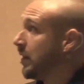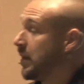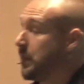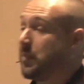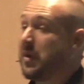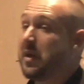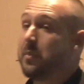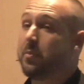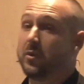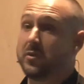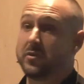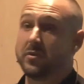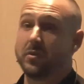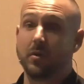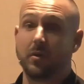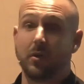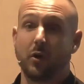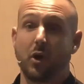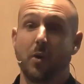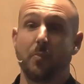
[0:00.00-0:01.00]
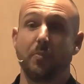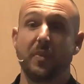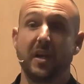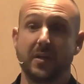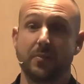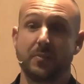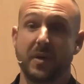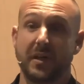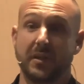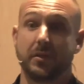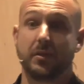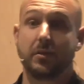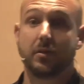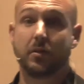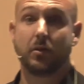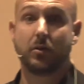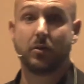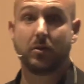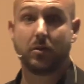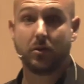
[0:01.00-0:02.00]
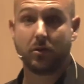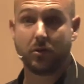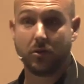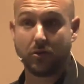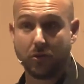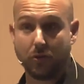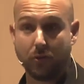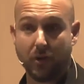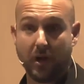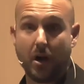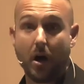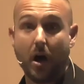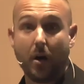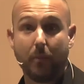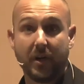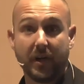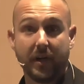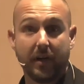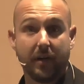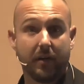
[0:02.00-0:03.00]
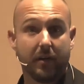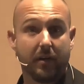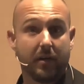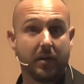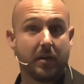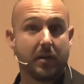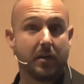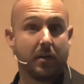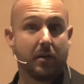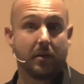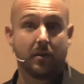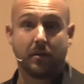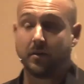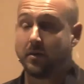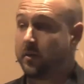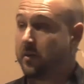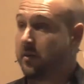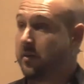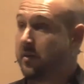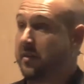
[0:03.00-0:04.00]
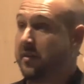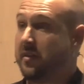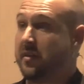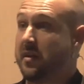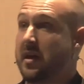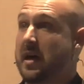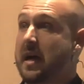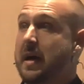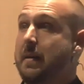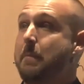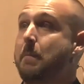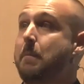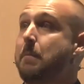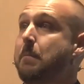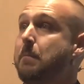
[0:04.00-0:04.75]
people's commitment to a company, the